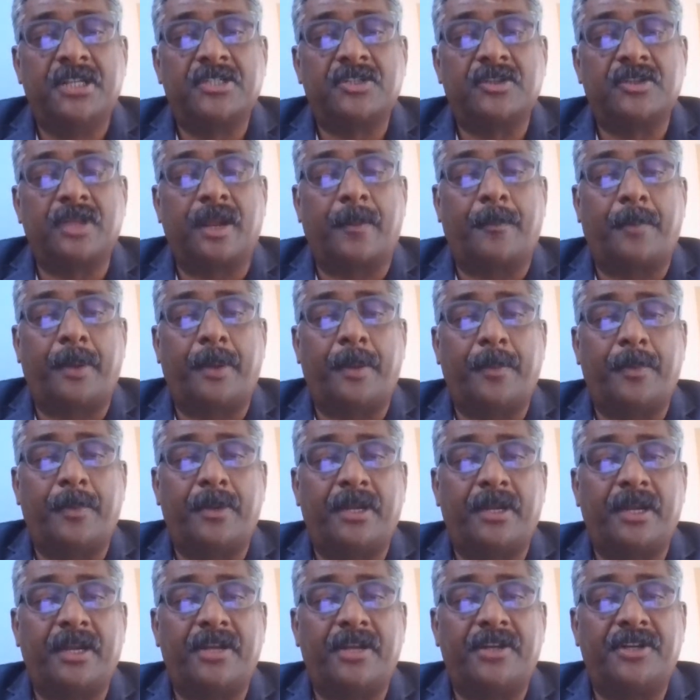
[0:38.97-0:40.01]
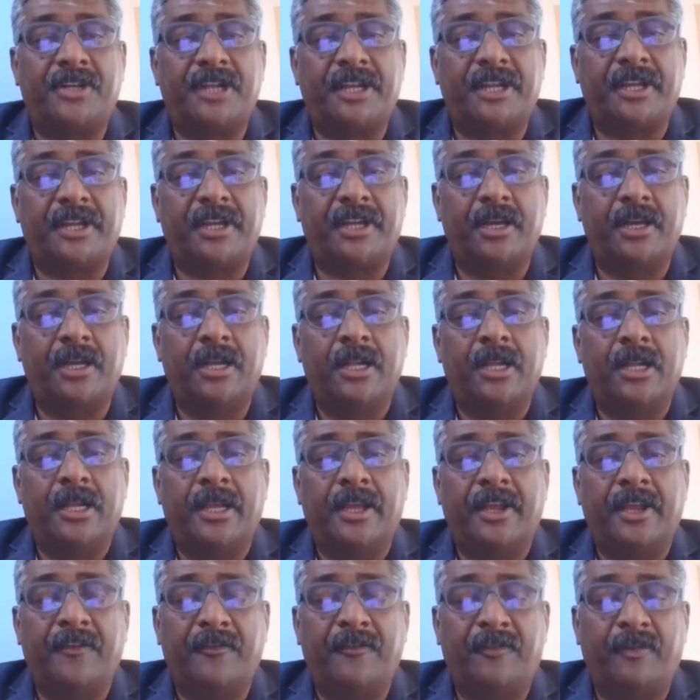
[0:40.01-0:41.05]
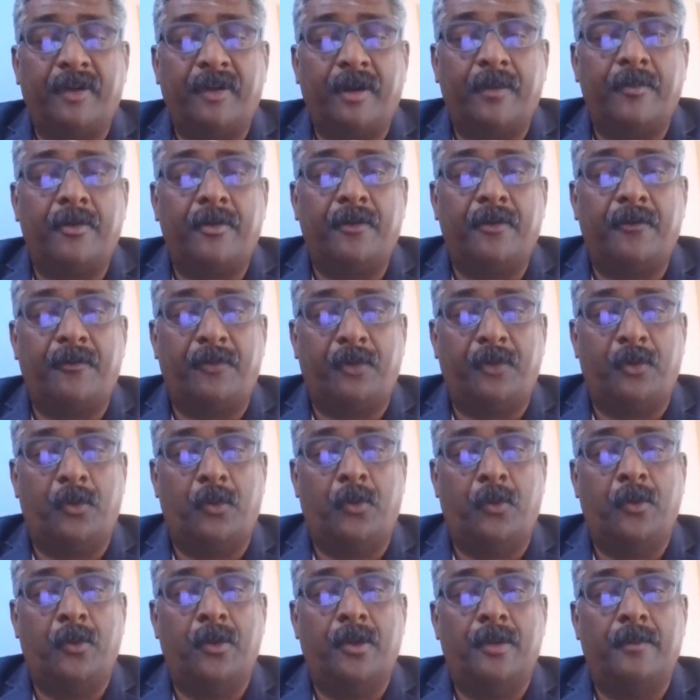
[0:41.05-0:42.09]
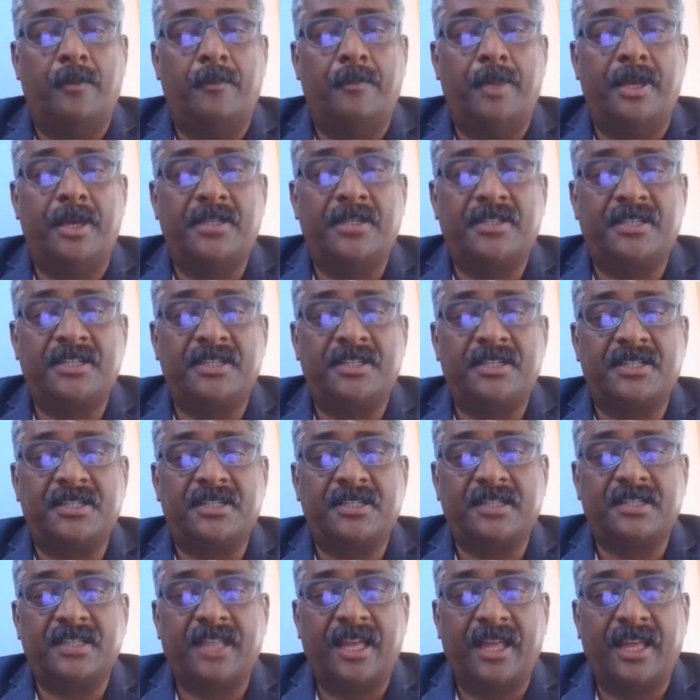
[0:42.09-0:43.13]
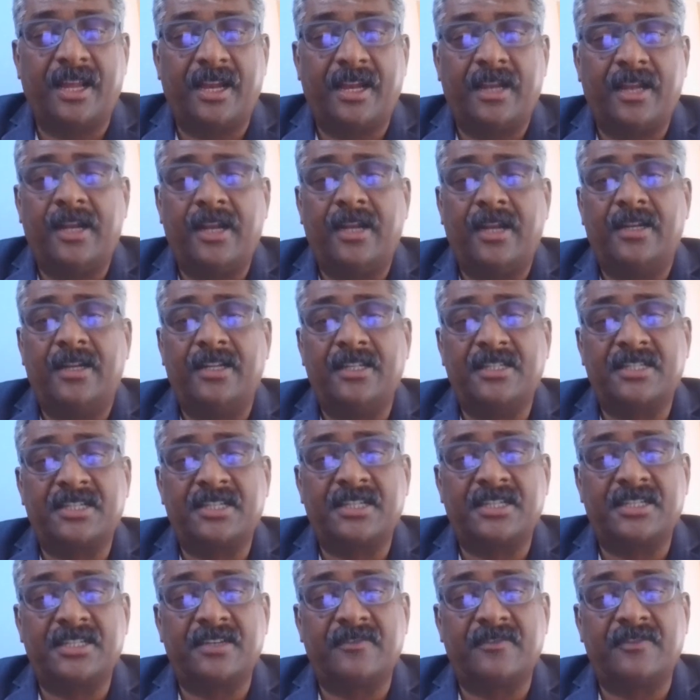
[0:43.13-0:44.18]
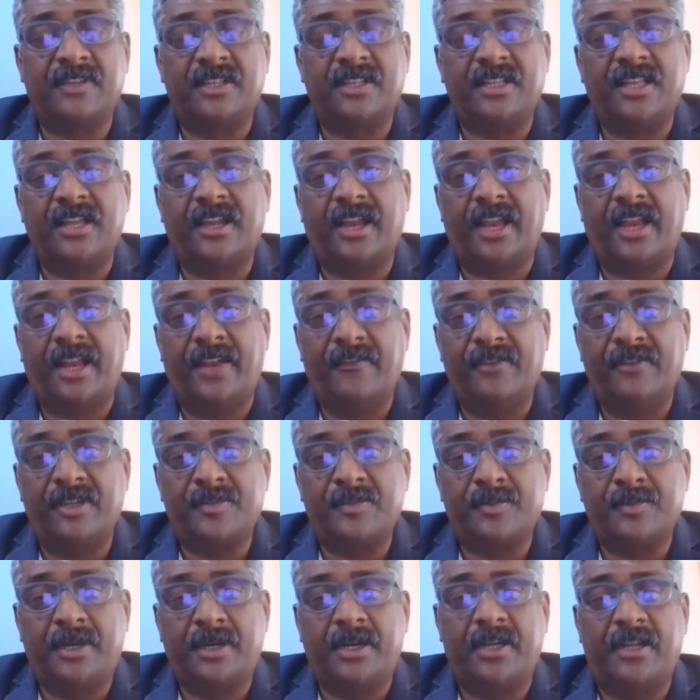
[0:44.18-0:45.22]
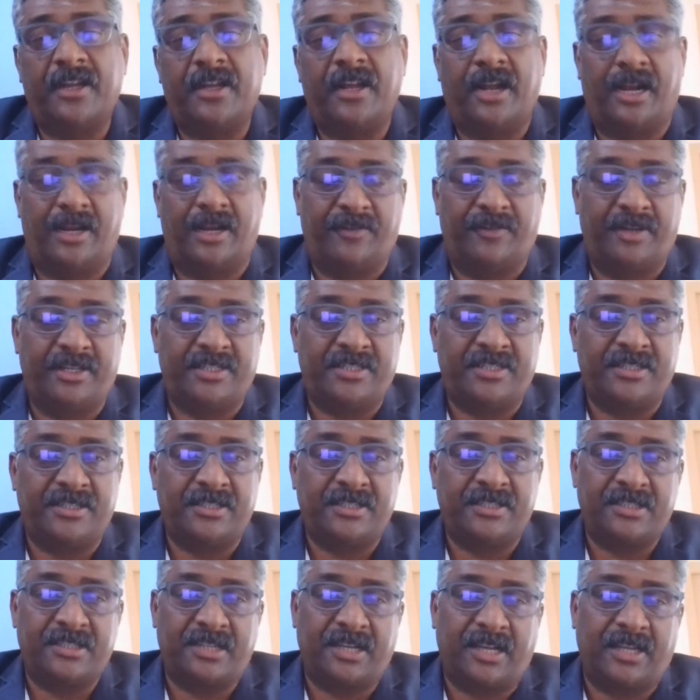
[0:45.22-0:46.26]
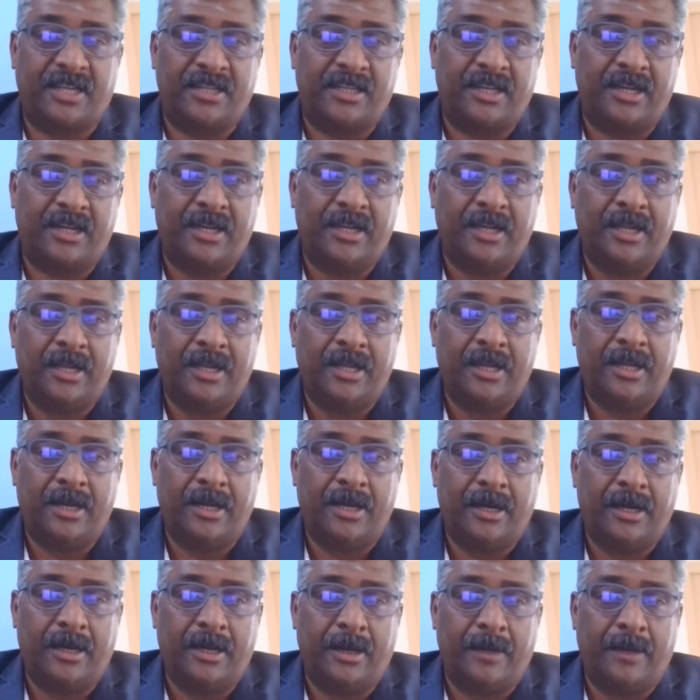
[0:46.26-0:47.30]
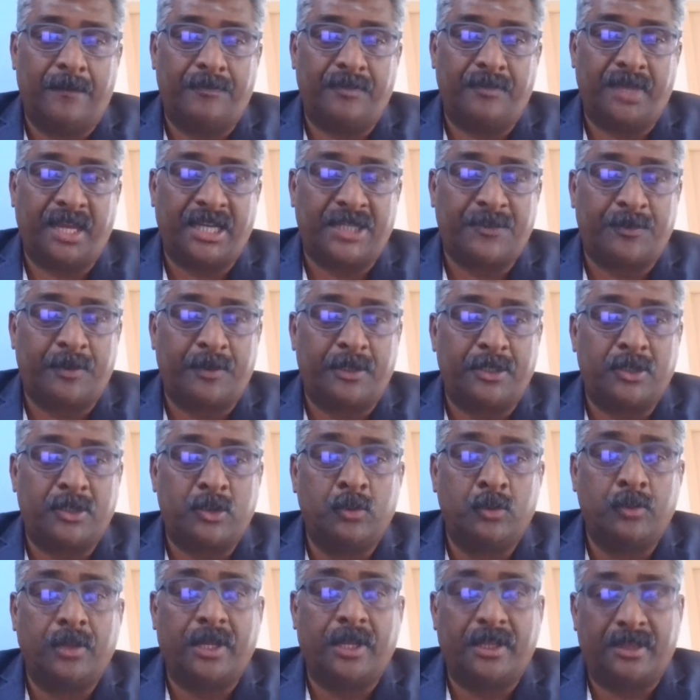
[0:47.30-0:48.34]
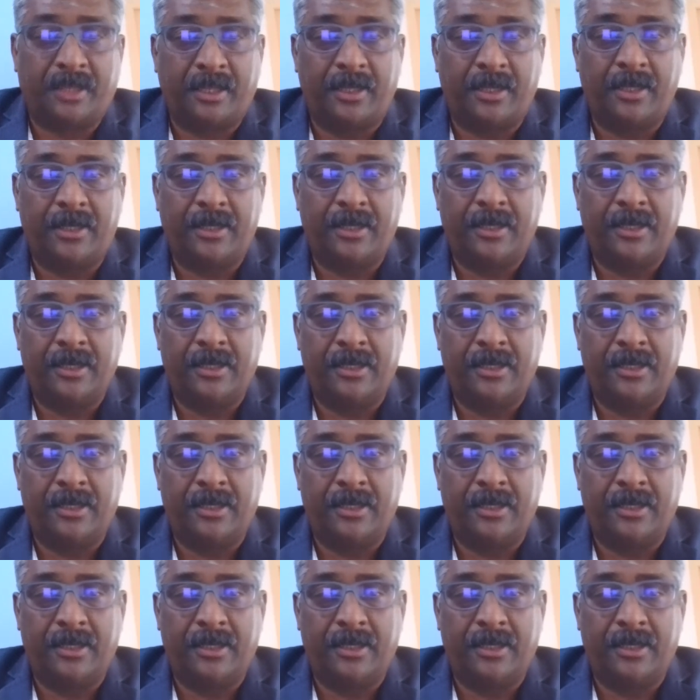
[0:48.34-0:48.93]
so that people can take a informed view basis their discussion with their investment advisors and other experts whom they think